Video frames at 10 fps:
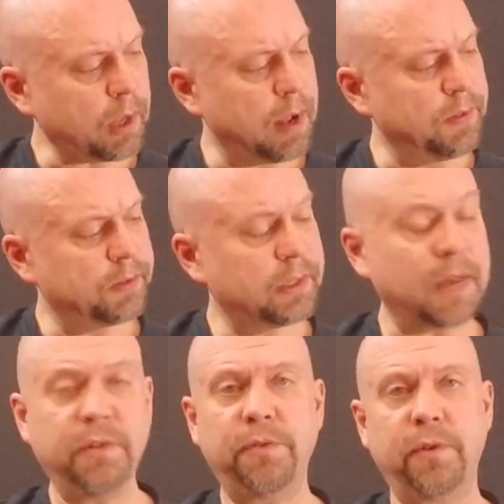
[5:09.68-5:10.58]
on the
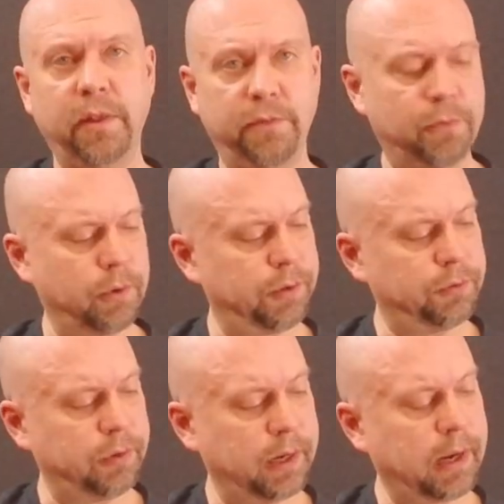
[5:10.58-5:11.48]
7th fret of the 4th
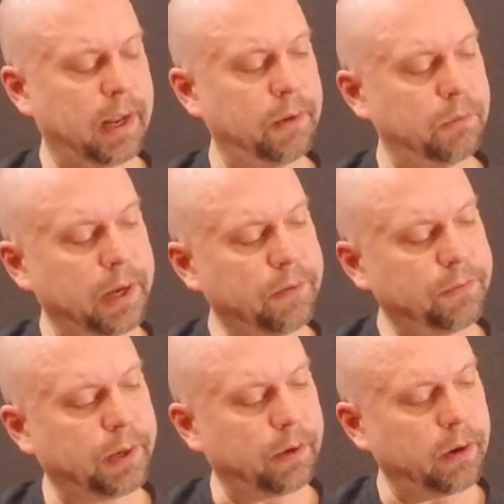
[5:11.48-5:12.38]
string, and ring
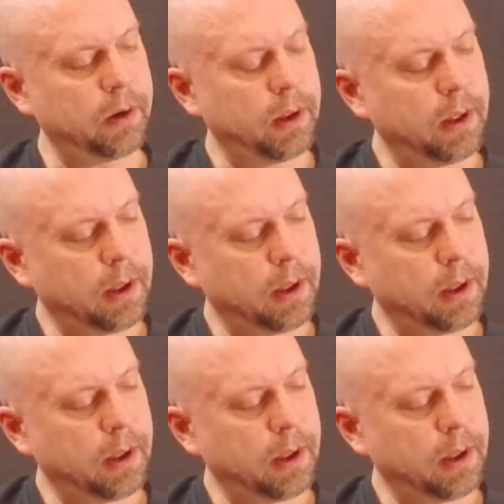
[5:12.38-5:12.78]
finger